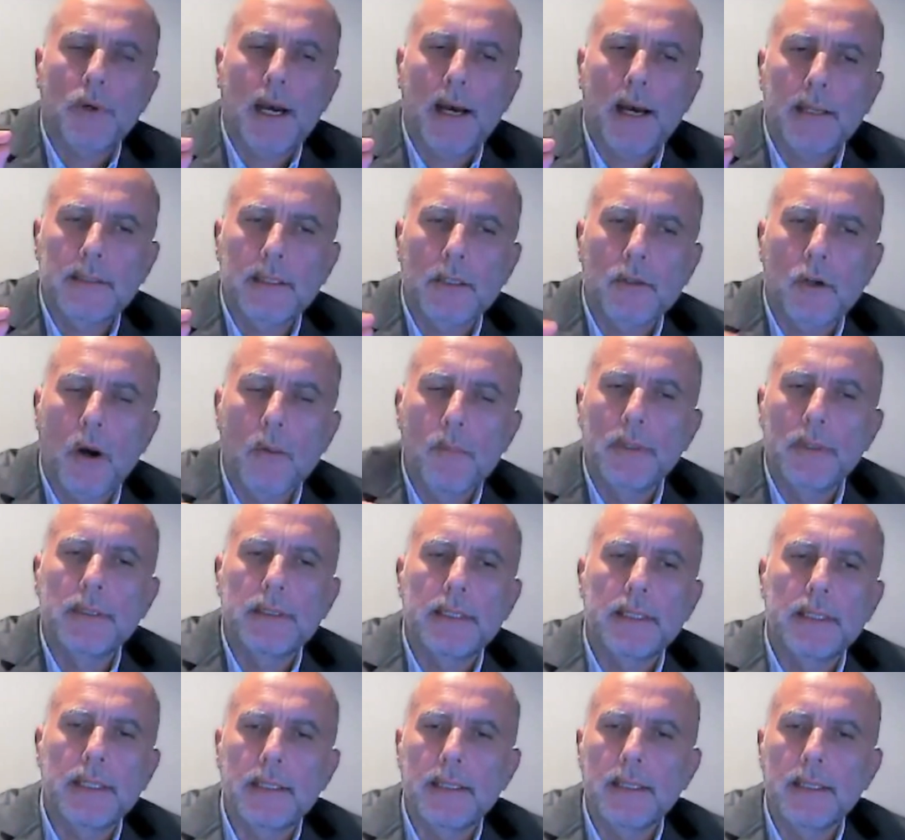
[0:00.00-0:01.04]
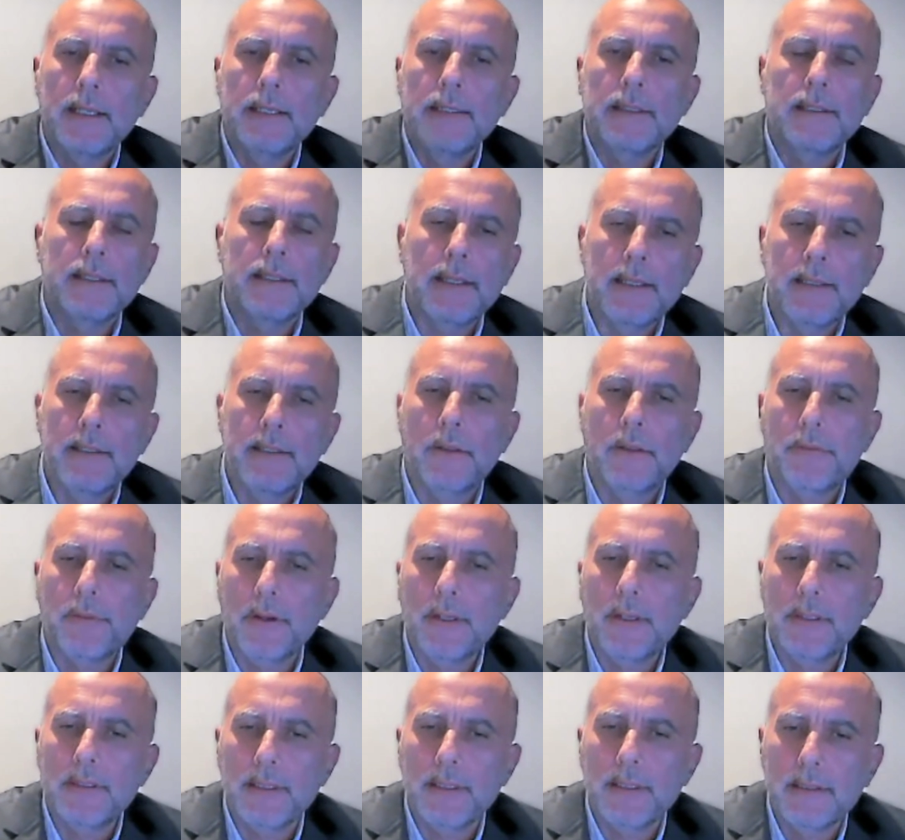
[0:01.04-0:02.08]
add a comment here in the
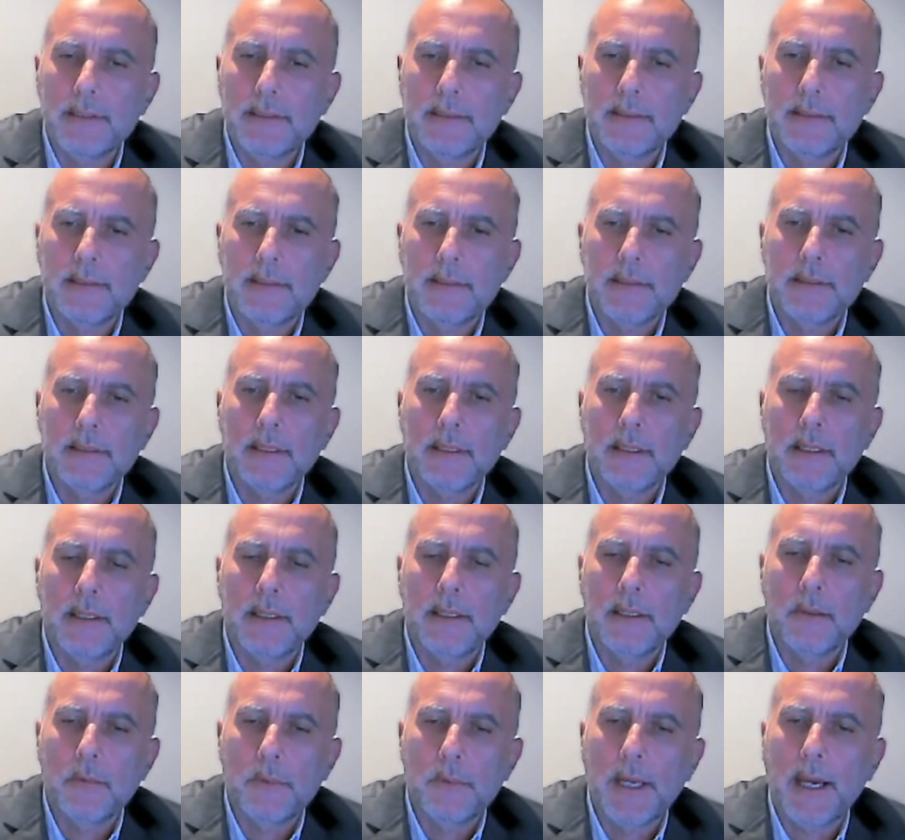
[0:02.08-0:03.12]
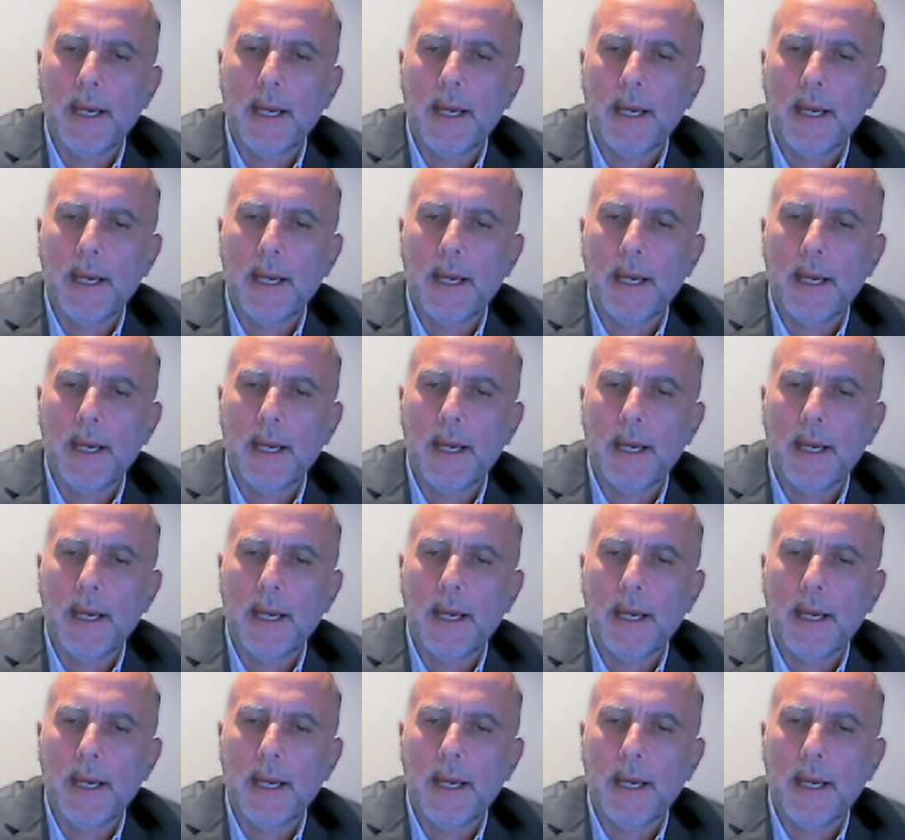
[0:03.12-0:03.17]
30s, we